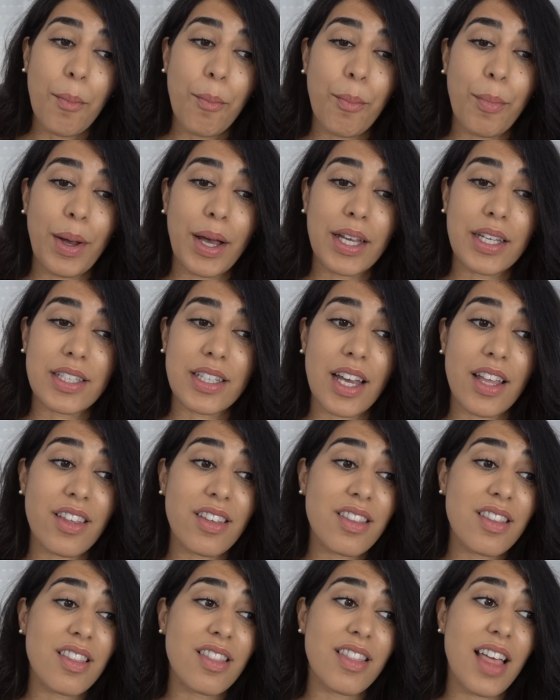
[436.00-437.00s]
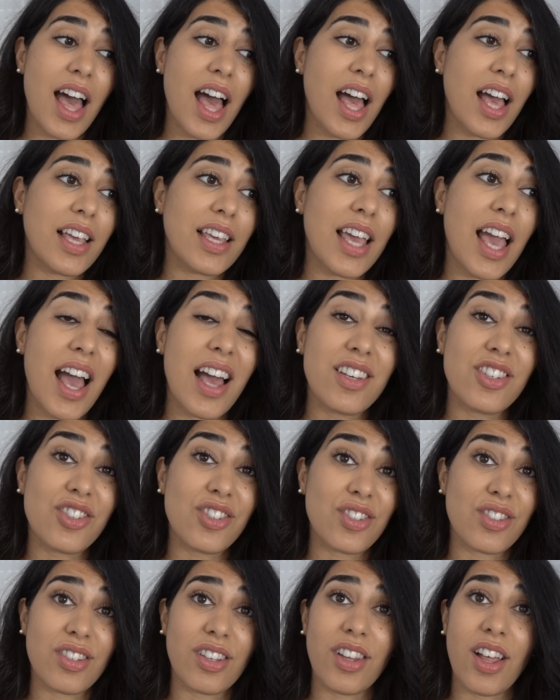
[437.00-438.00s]
But other than that, yeah,
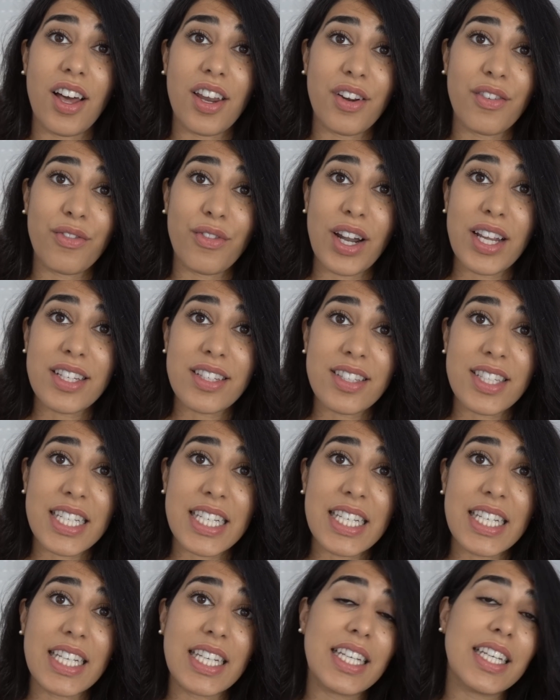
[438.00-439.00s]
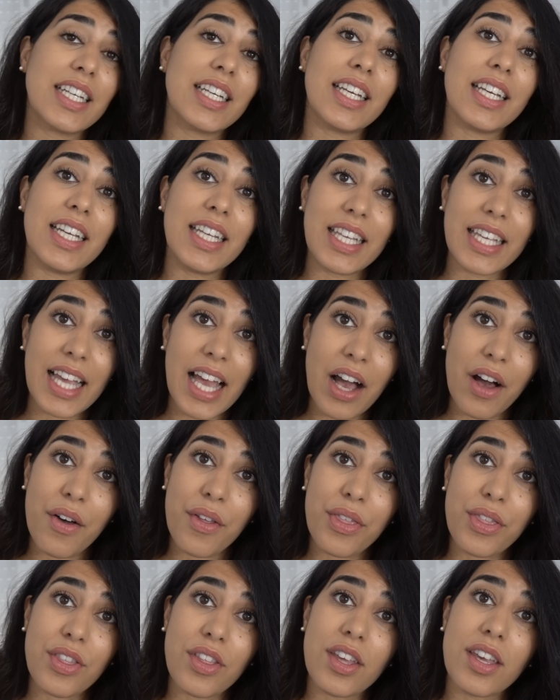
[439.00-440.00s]
just a lot of resting, eating
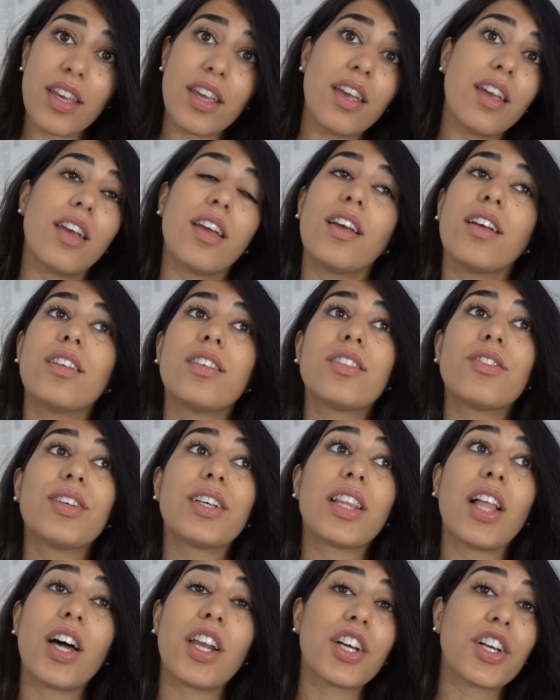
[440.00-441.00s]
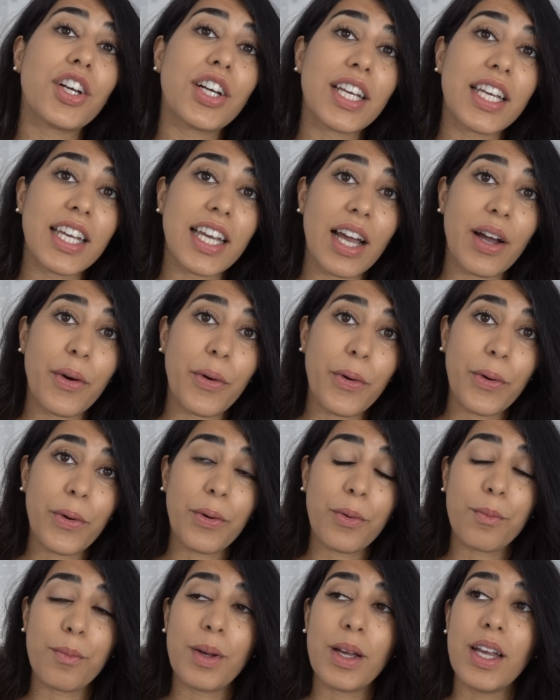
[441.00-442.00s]
healthy, doing a lot of cooking at
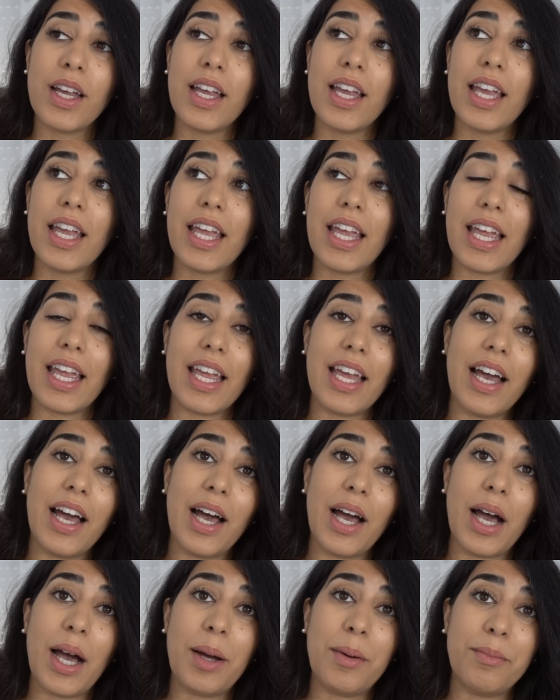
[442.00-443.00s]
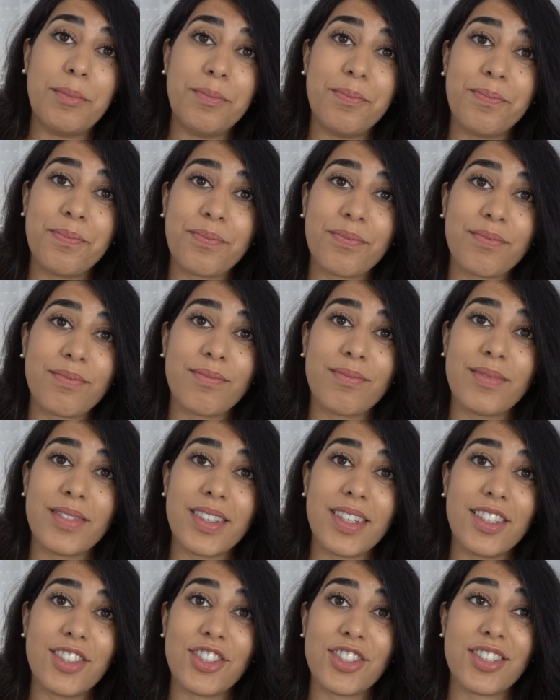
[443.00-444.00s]
home,
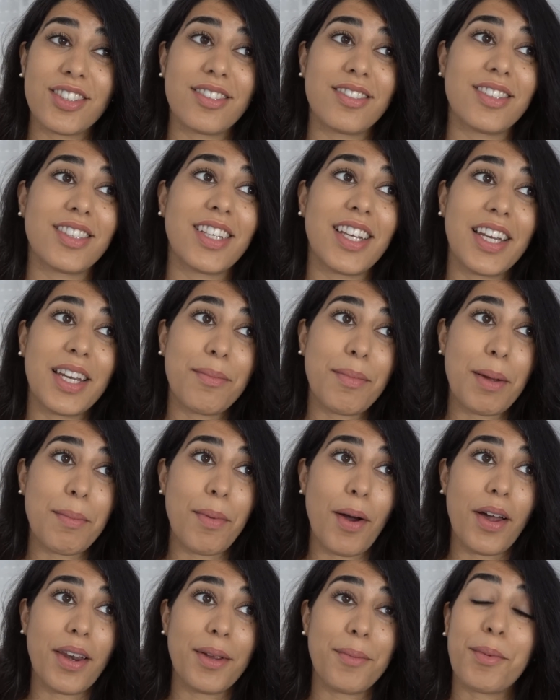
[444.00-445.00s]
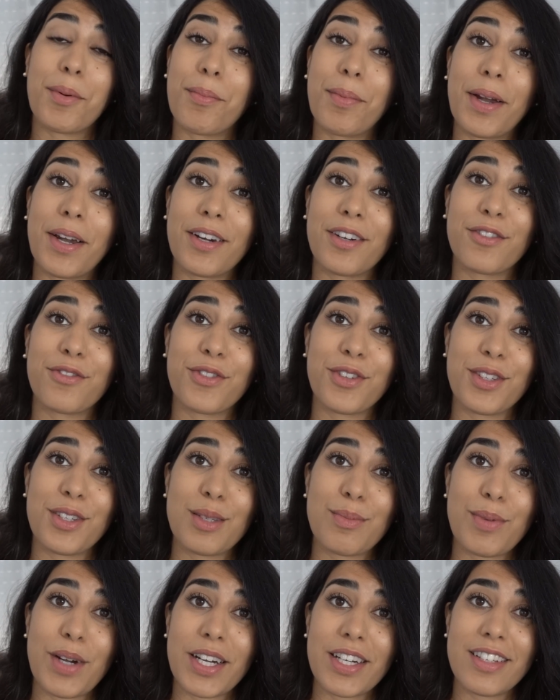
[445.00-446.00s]
and just getting my body prepared for this
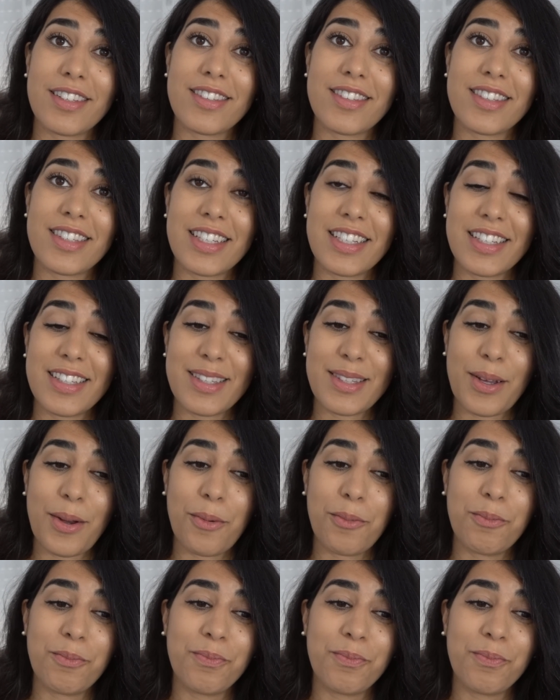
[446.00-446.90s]
pregnancy. So